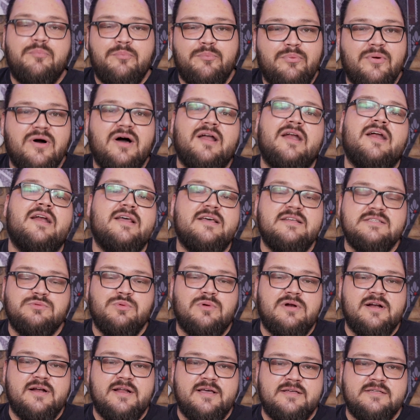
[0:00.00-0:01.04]
But it is
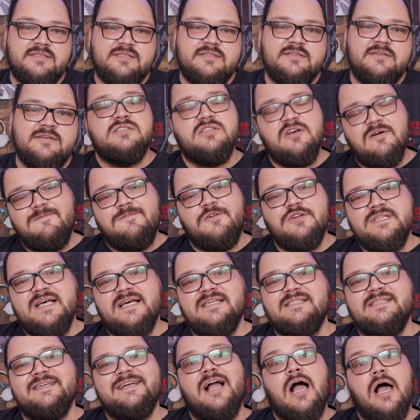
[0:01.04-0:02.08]
what it is. So for
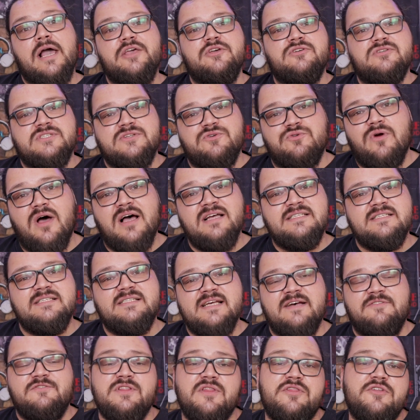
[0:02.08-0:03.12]
testing, I used the Ryzen
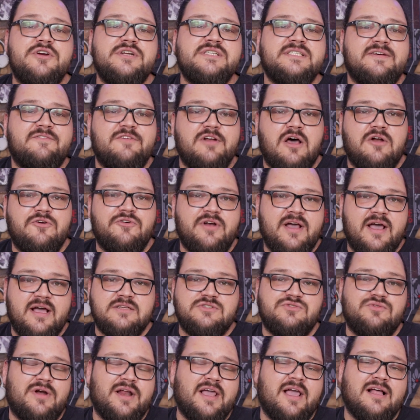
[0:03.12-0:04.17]
7
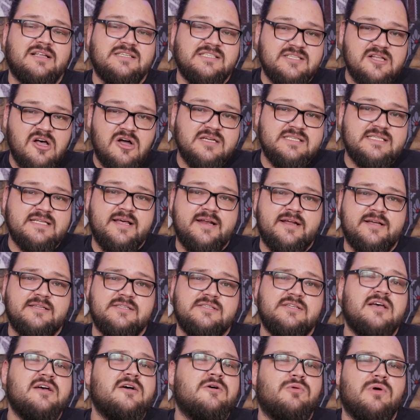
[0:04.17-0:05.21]
3700X running at stock
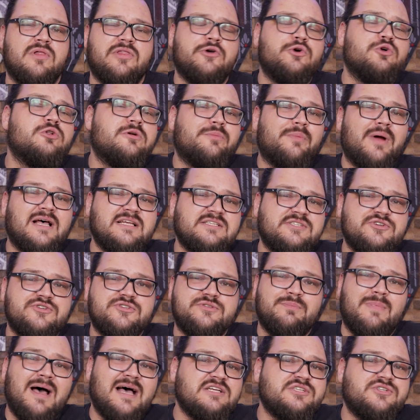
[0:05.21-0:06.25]
settings with Cooler
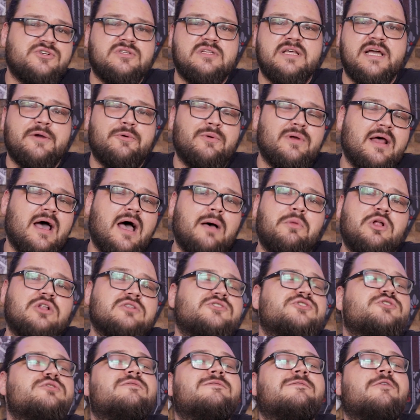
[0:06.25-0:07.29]
Master's Master Liquid
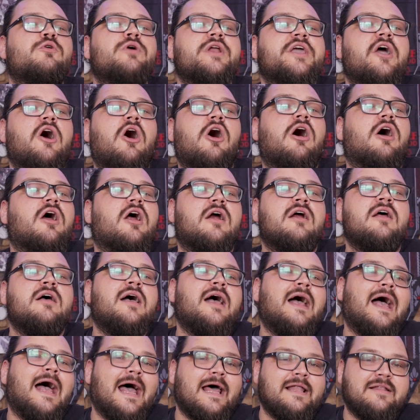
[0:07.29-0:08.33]
ML240R
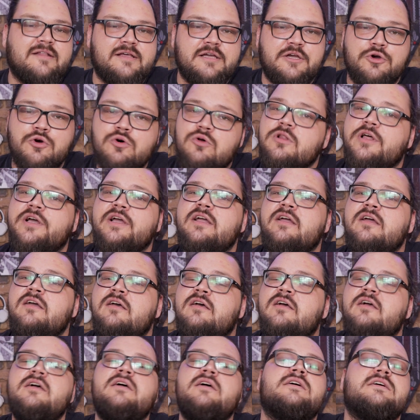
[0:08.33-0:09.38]
handling cooling,
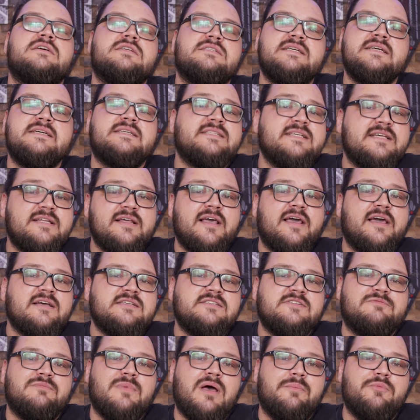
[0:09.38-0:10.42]
16
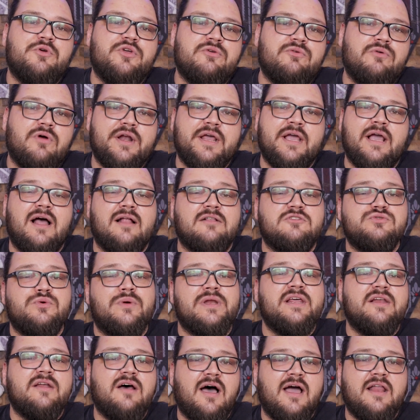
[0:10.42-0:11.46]
gigs of memory running at
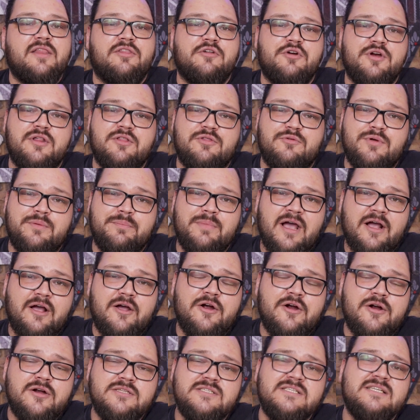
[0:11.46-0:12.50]
2933
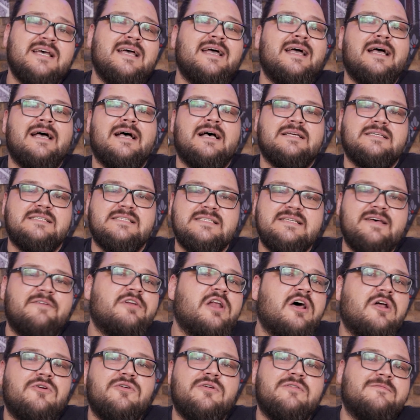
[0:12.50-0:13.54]
MHz, a
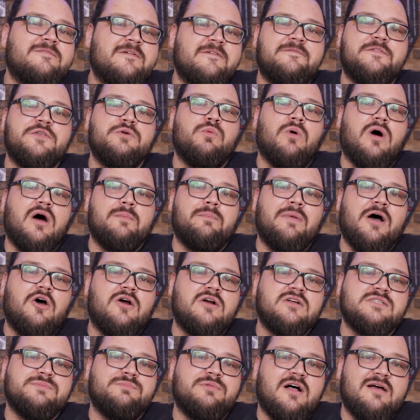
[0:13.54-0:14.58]
750 watt
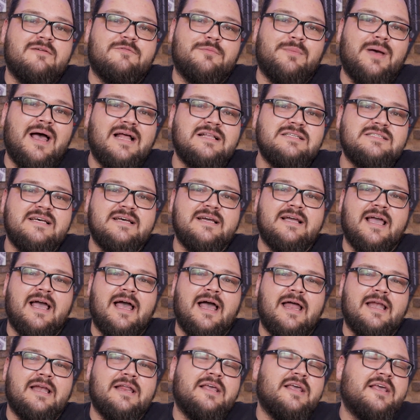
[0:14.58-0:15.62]
power supply from Antec,
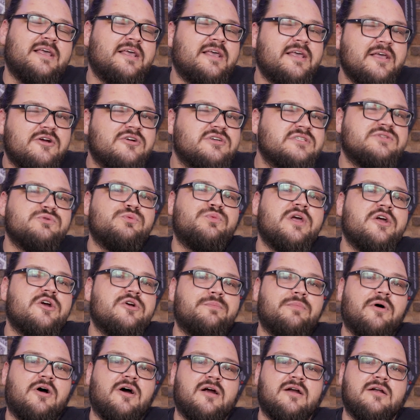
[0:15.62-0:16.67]
and here's the
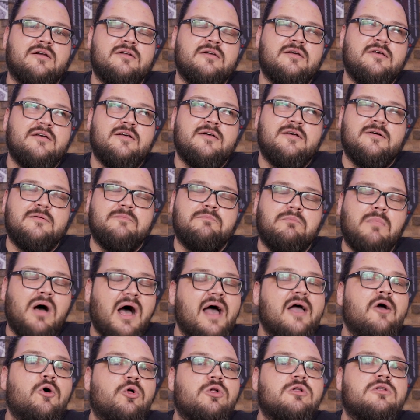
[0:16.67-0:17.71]
weird part,
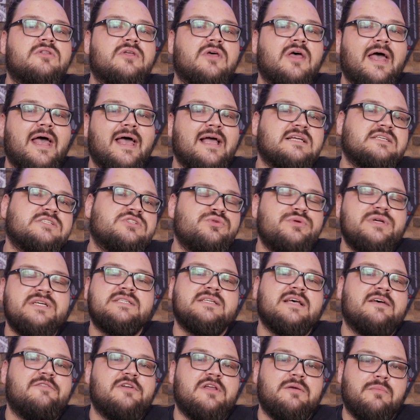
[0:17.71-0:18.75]
my old
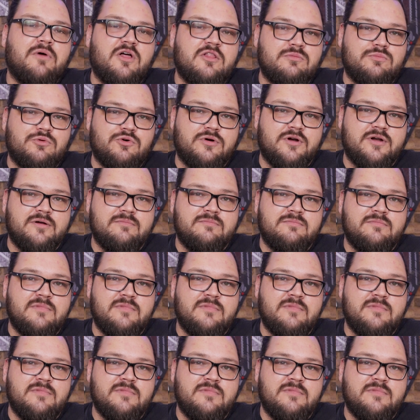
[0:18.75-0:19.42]
X370 motherboard.